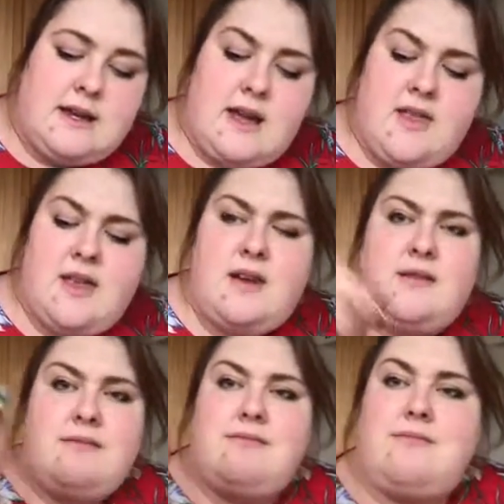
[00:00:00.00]
And then
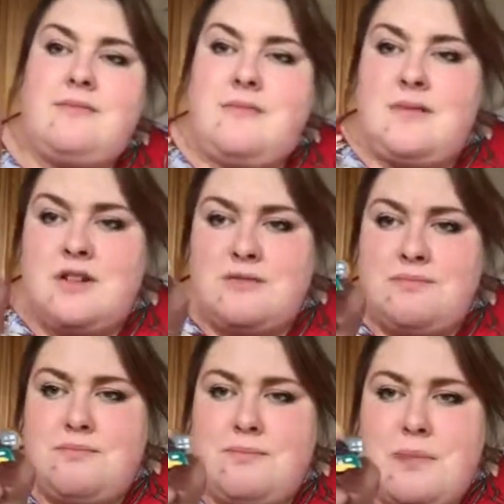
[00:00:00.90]
there's
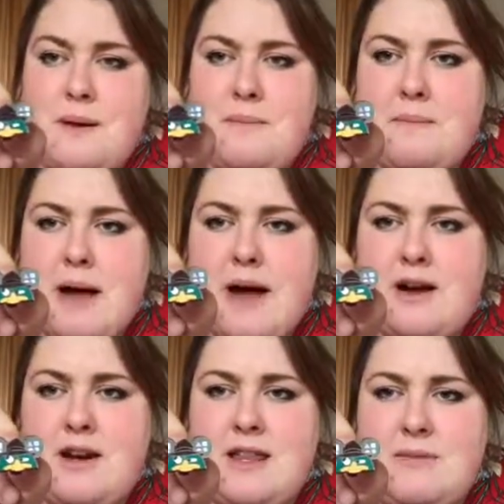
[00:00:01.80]
P
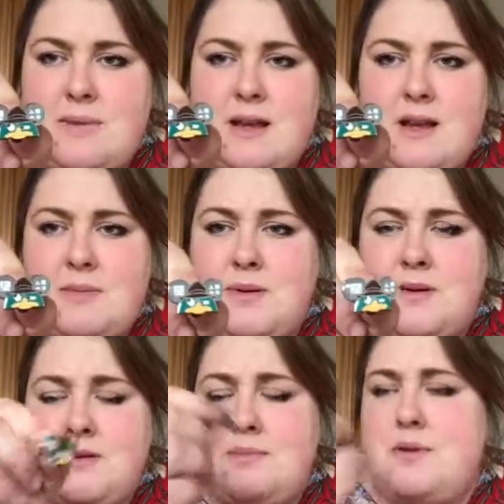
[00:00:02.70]
Perry the
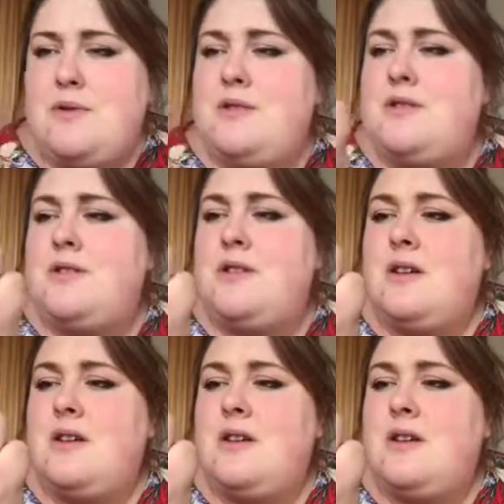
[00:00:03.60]
Platypus,